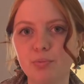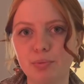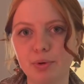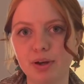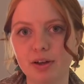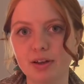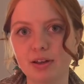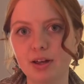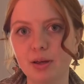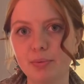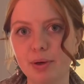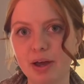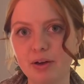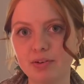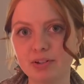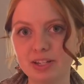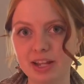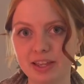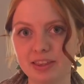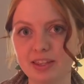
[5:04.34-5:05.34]
book
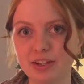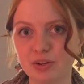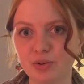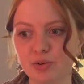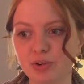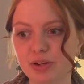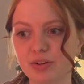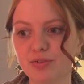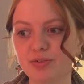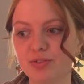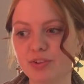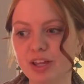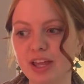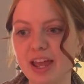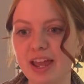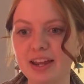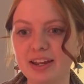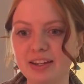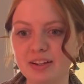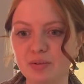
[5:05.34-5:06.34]
about death and grief
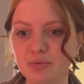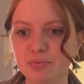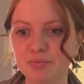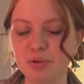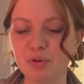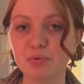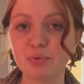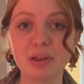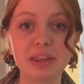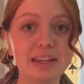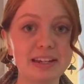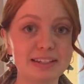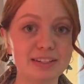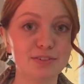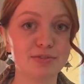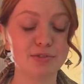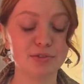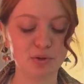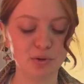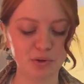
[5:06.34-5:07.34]
can be really
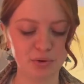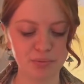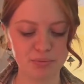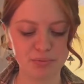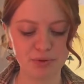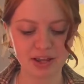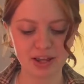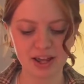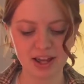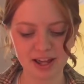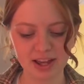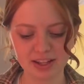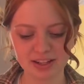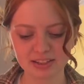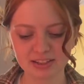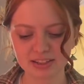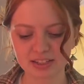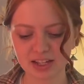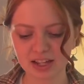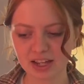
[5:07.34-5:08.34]
difficult
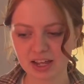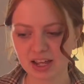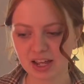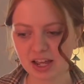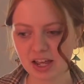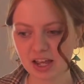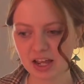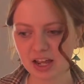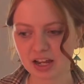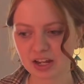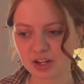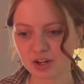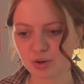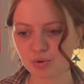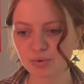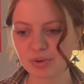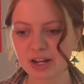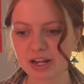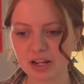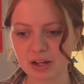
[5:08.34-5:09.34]
because you're
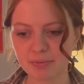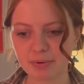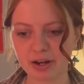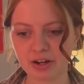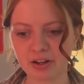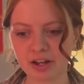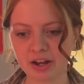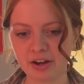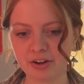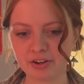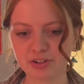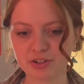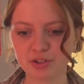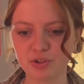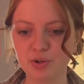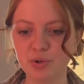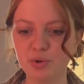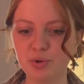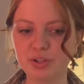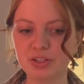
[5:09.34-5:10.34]
reading about a character
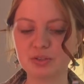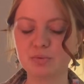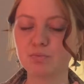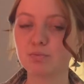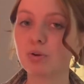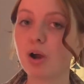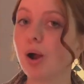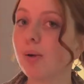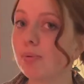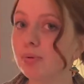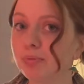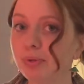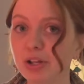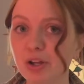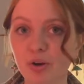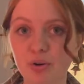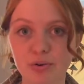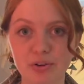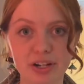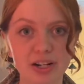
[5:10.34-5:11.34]
who has probably
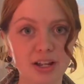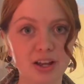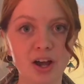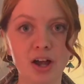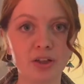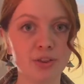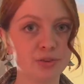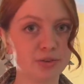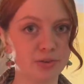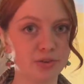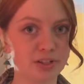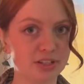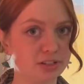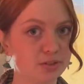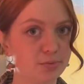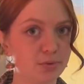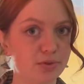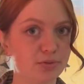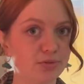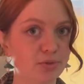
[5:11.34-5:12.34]
already gone through this
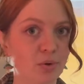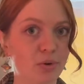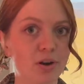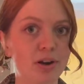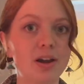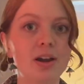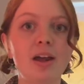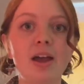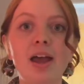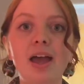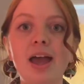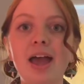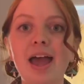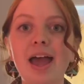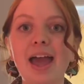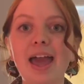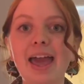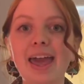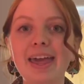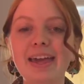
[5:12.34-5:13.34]
before
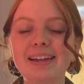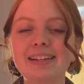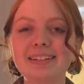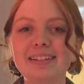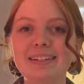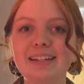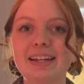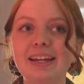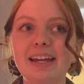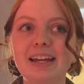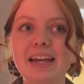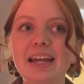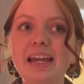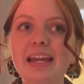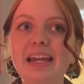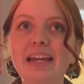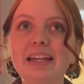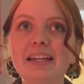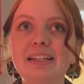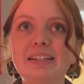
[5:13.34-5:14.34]
and
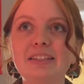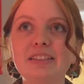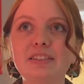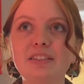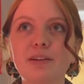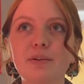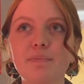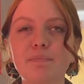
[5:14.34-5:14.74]
is